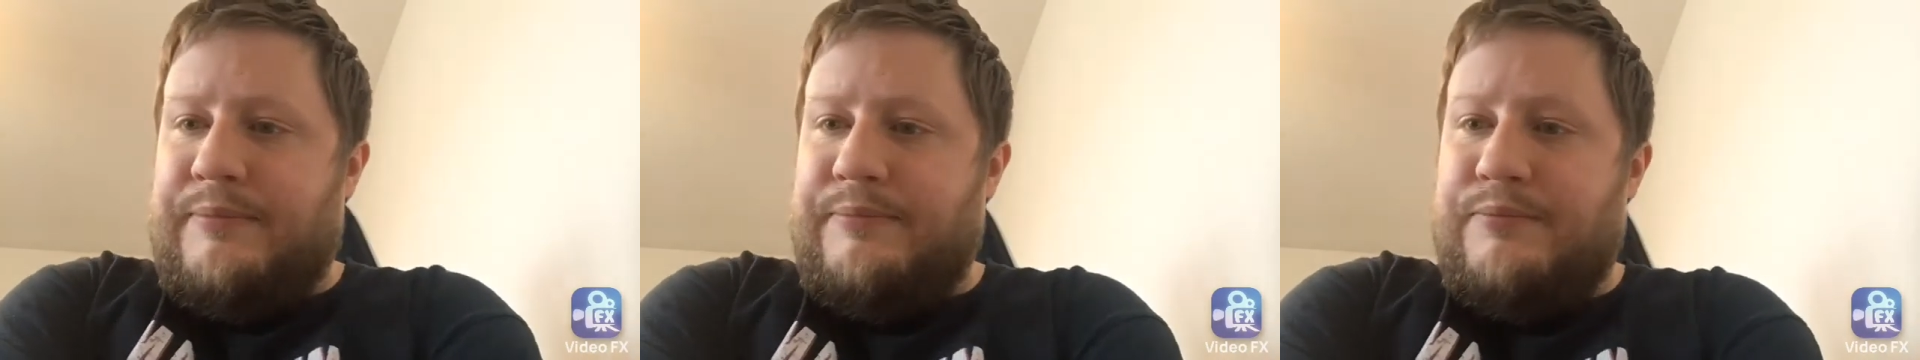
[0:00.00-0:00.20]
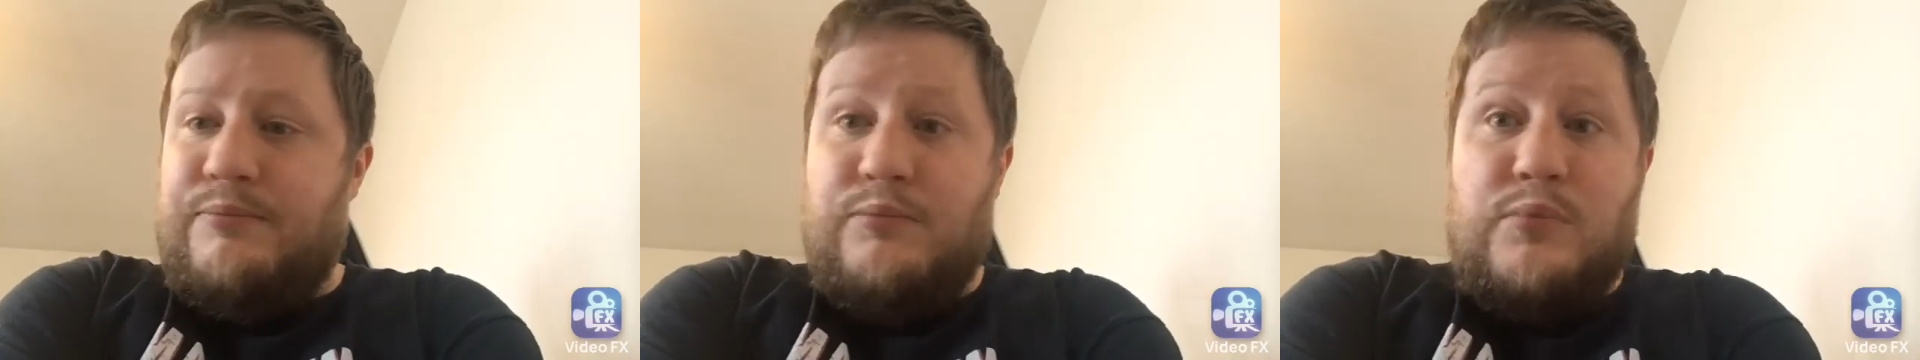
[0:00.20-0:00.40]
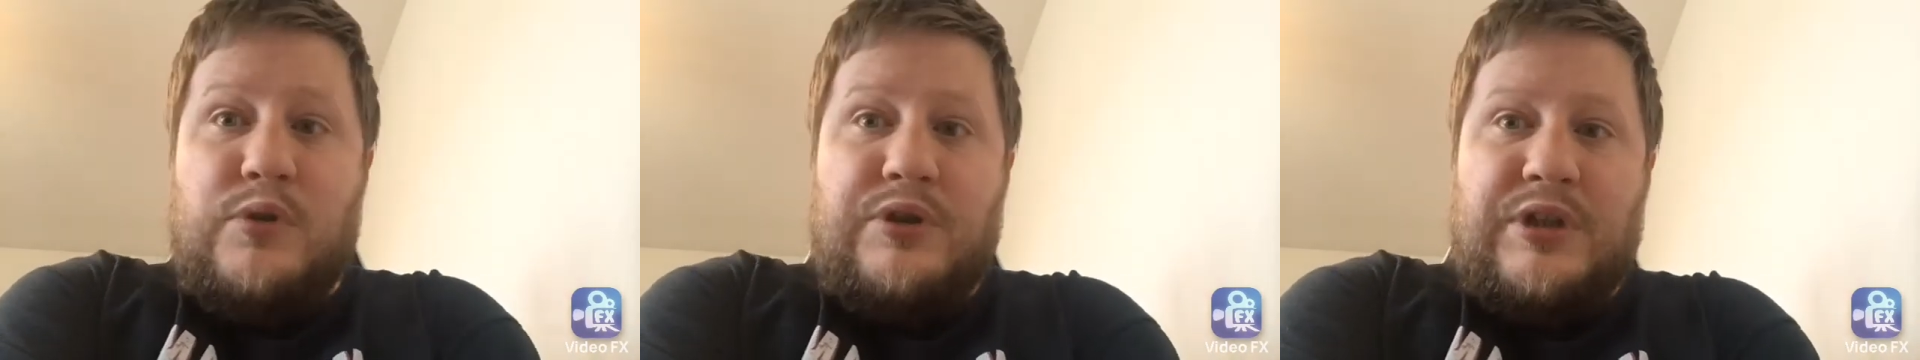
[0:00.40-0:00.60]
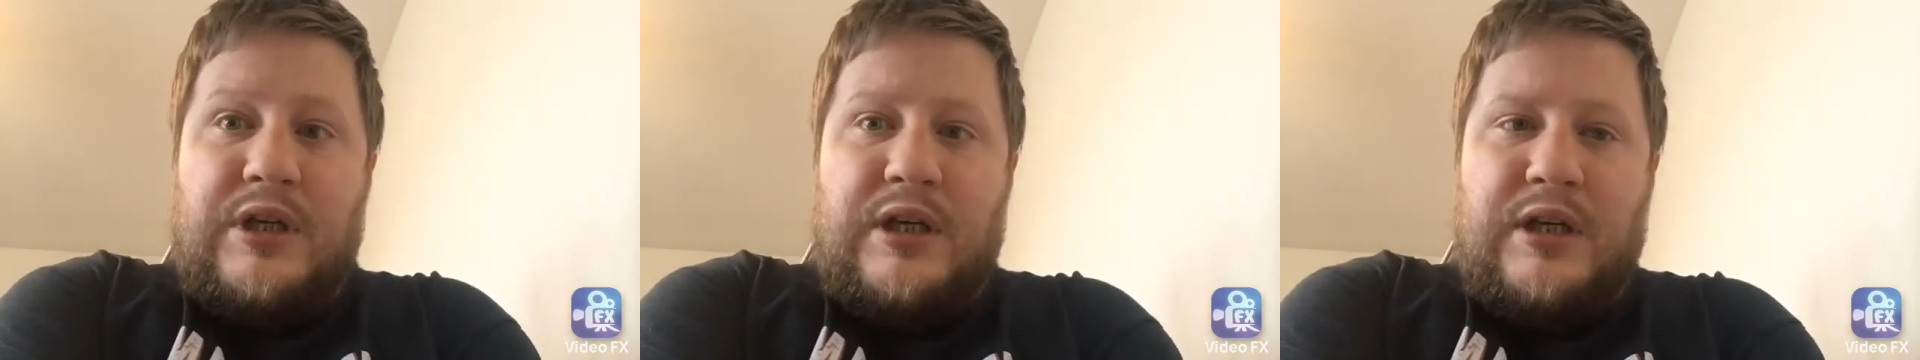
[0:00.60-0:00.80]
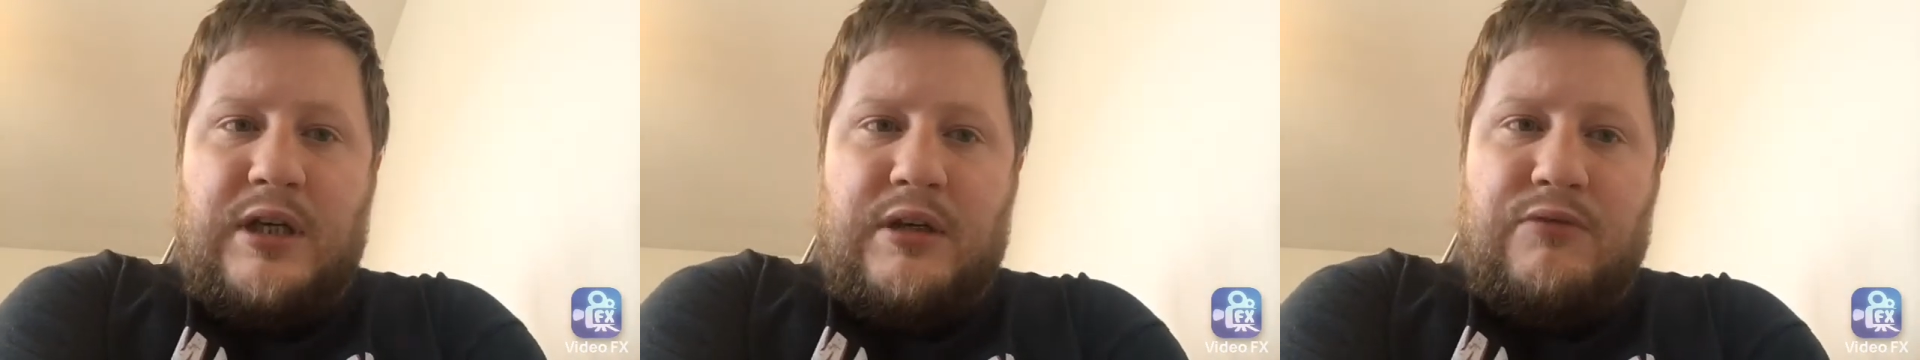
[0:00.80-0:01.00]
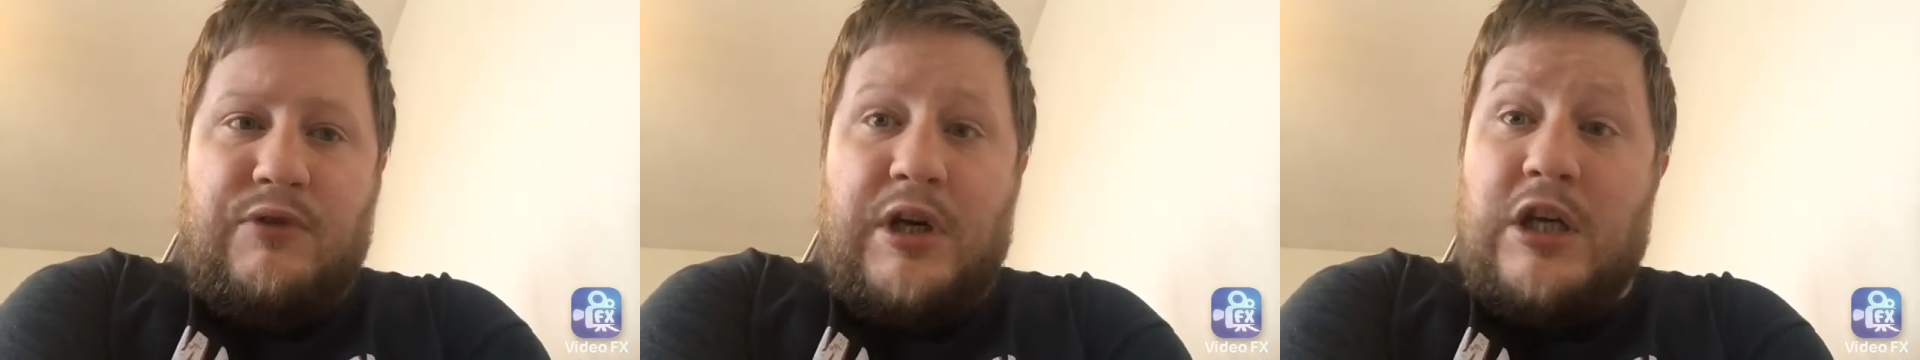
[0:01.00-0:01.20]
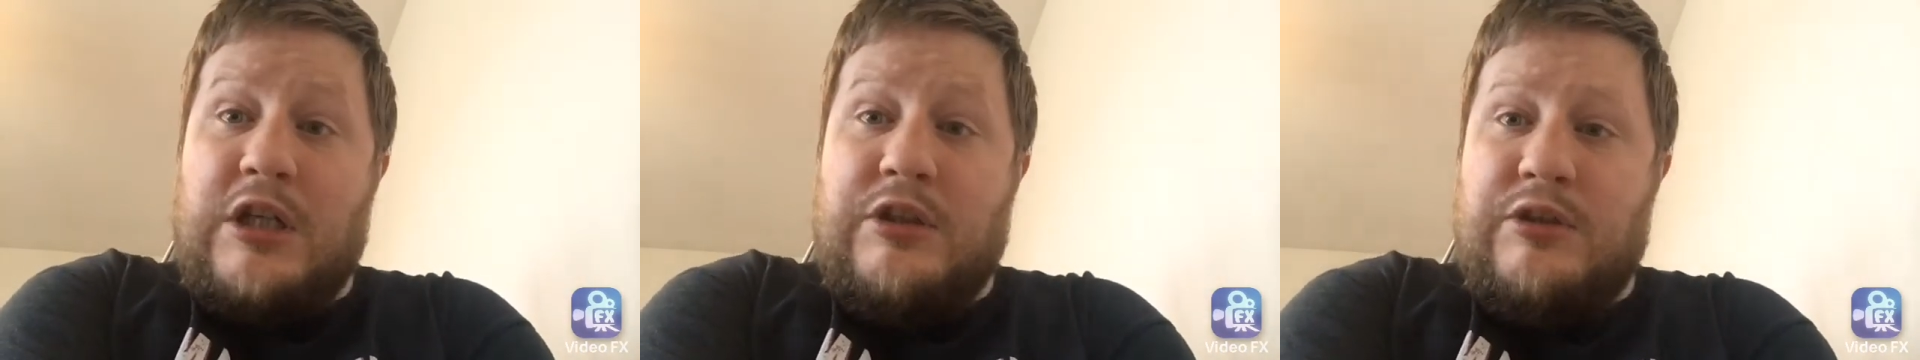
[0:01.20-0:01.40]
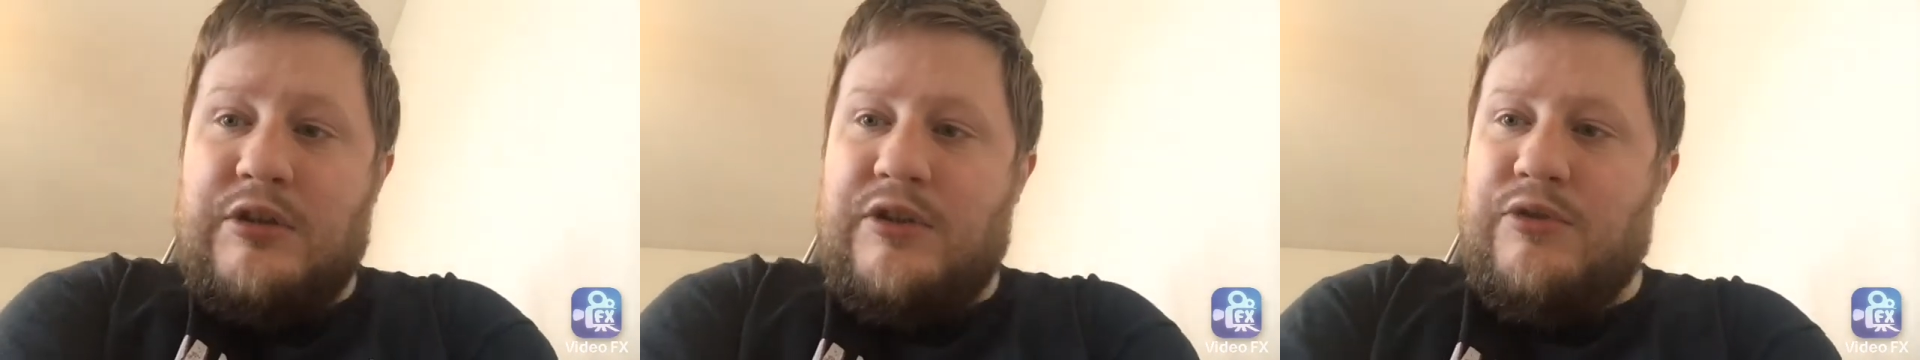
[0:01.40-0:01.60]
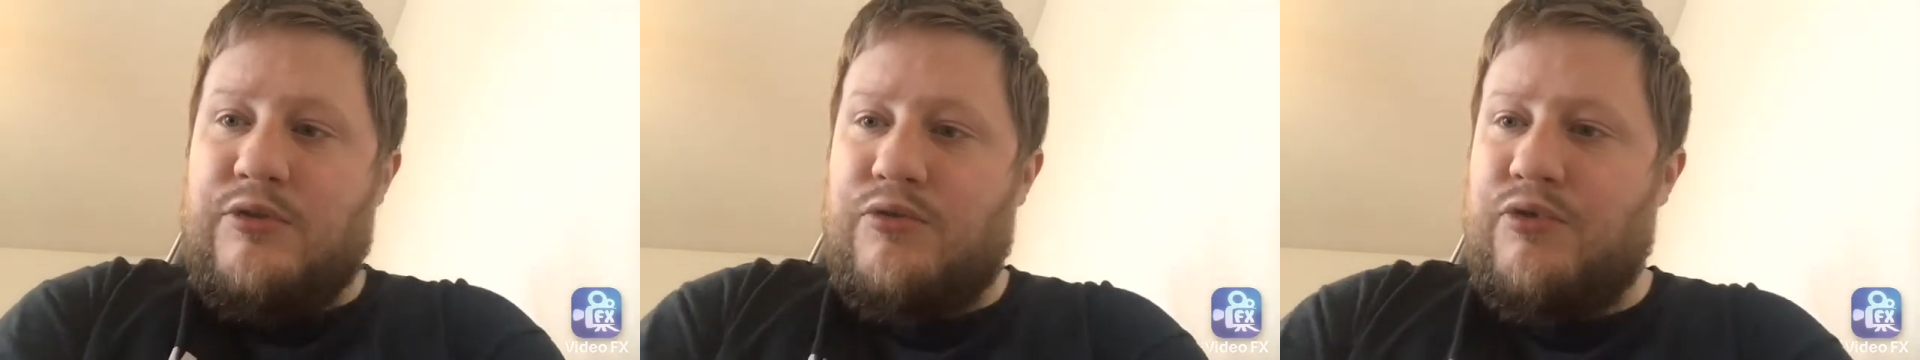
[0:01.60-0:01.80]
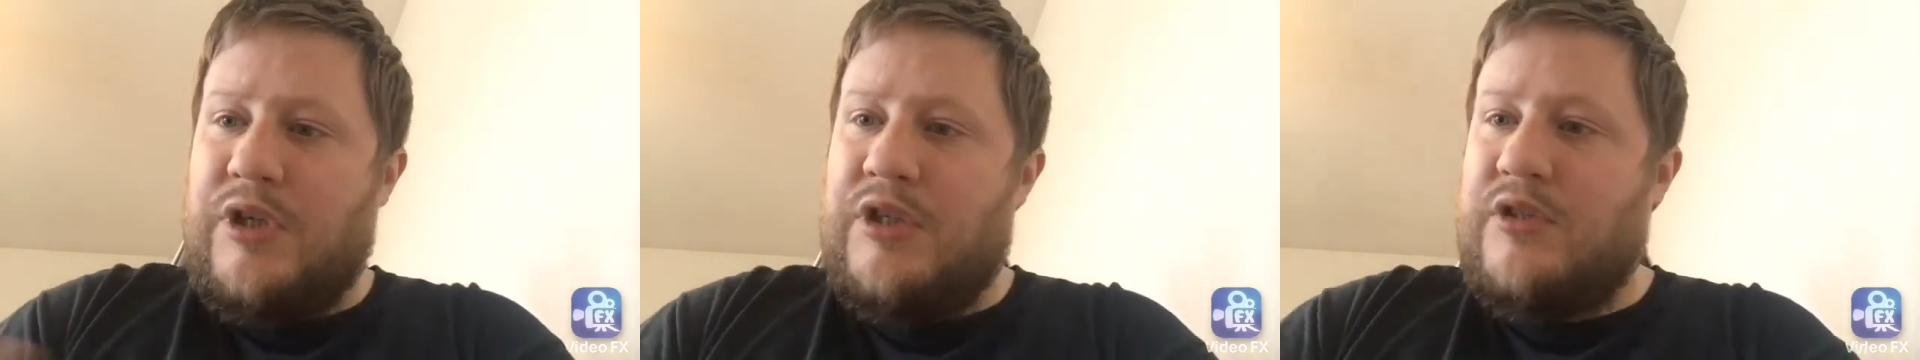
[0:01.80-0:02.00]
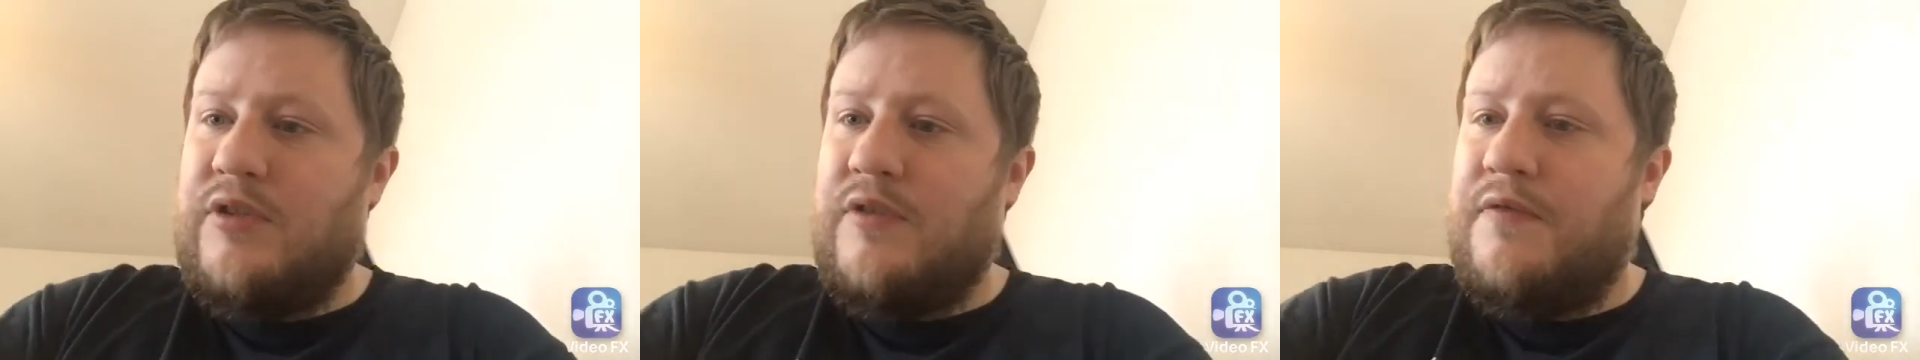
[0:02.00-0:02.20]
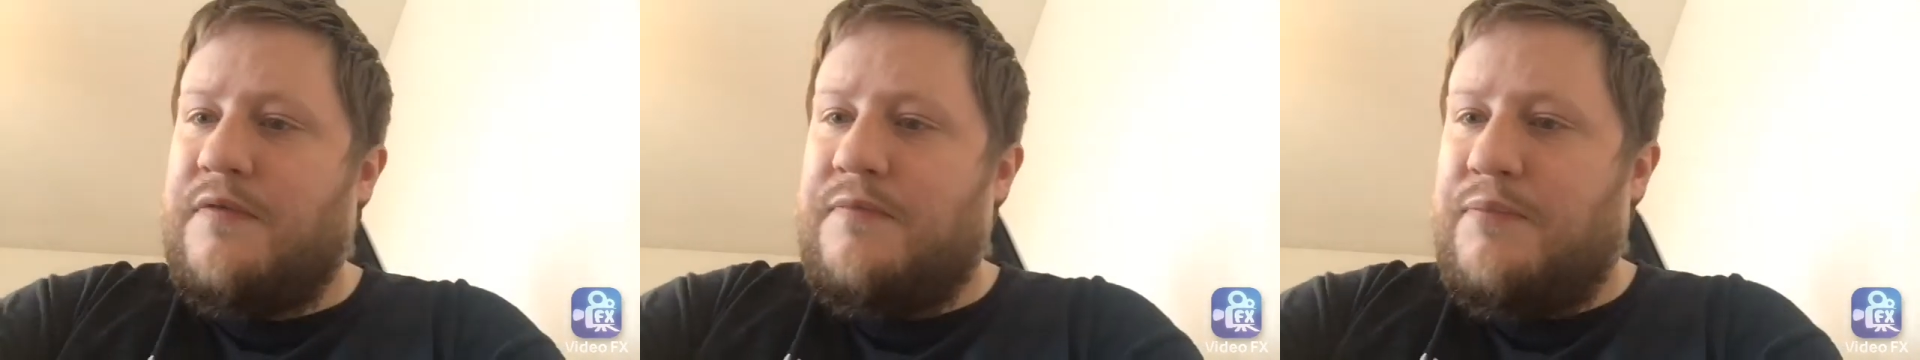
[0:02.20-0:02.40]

was a record, so Rangers have